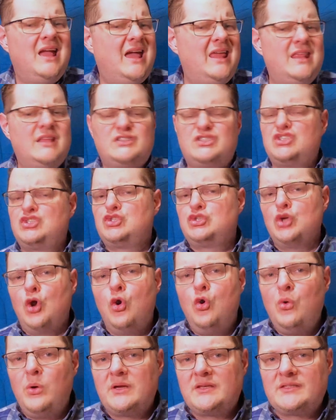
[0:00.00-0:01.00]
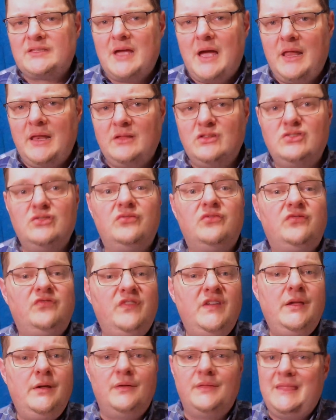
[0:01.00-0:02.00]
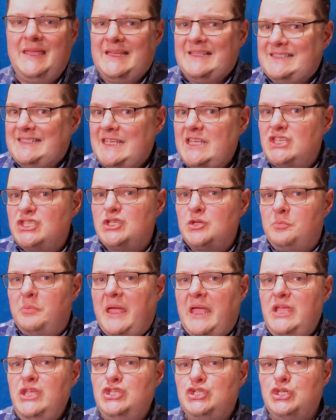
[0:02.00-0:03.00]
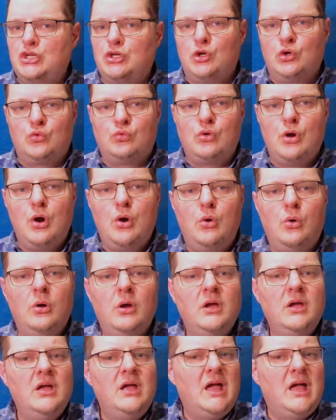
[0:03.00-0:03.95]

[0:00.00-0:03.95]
and it's so exciting to feel the anticipation grow